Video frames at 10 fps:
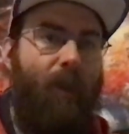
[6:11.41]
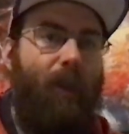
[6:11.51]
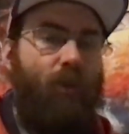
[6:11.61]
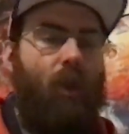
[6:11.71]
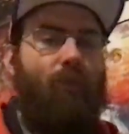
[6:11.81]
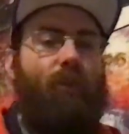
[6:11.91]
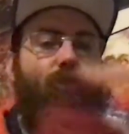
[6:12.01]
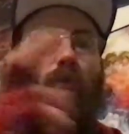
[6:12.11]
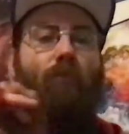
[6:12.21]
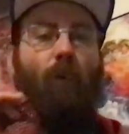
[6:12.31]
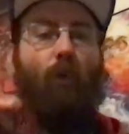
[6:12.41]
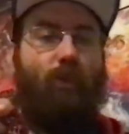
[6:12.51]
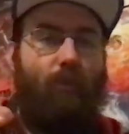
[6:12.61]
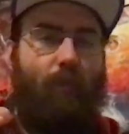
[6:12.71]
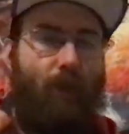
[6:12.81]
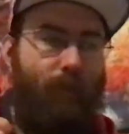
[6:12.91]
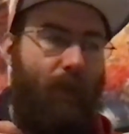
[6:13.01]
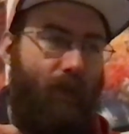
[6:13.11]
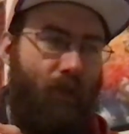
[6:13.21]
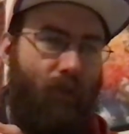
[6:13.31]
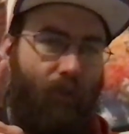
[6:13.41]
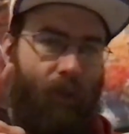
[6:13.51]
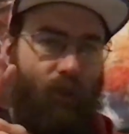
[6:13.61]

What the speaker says: has opted into both Smash Passes so far,